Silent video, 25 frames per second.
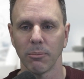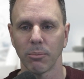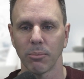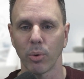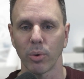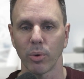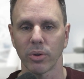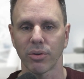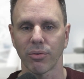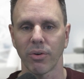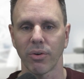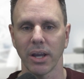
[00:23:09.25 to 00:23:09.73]

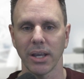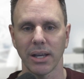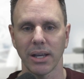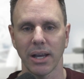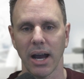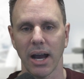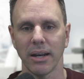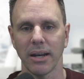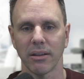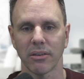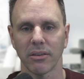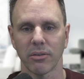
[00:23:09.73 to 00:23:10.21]
but with the right
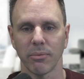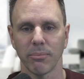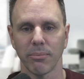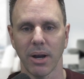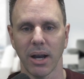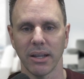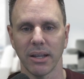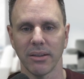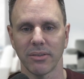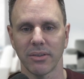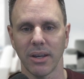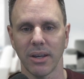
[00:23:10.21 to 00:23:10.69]
guidance and
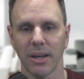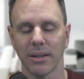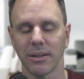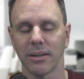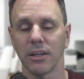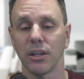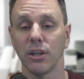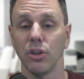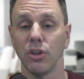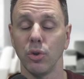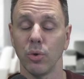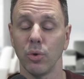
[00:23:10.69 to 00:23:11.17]

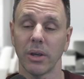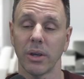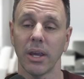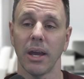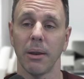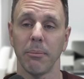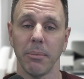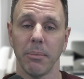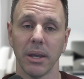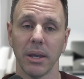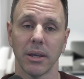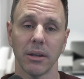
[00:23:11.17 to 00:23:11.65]
mindset, you
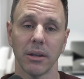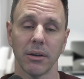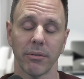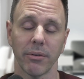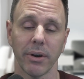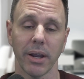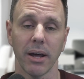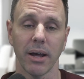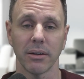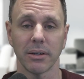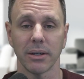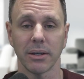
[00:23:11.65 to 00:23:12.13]
can make it a
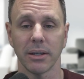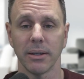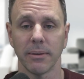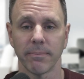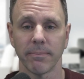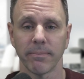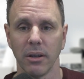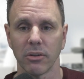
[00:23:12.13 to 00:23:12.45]
reality.